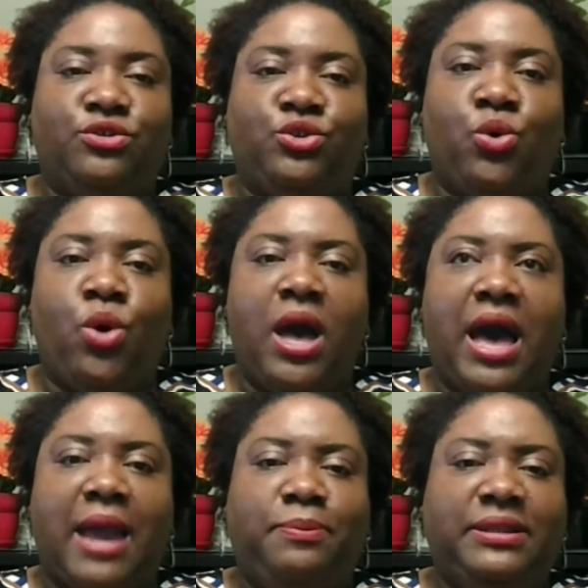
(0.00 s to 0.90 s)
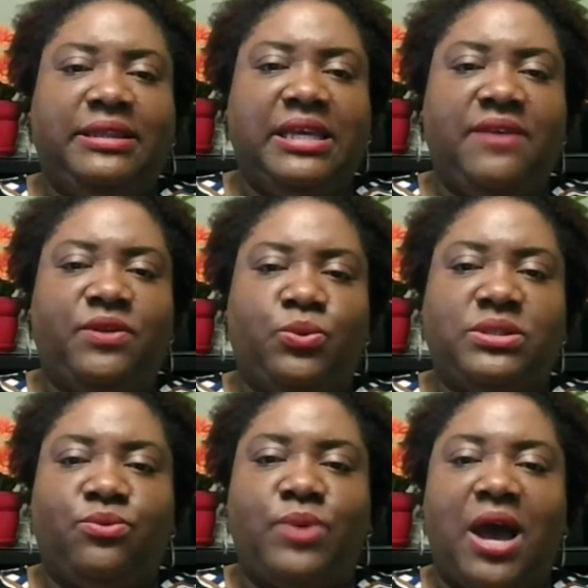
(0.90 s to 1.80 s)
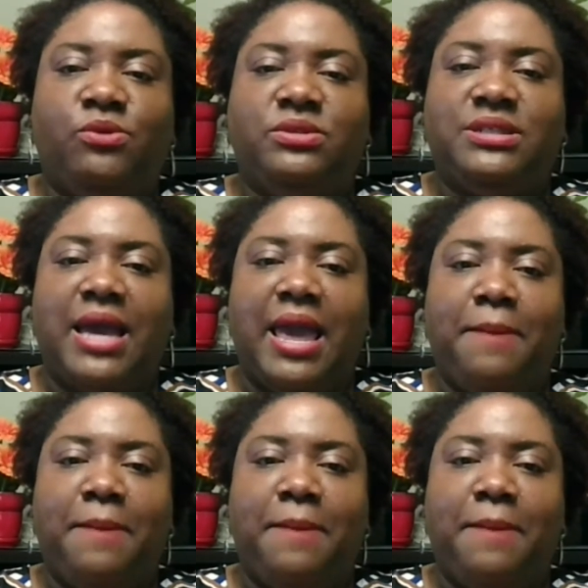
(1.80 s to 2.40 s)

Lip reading: So I believe it was around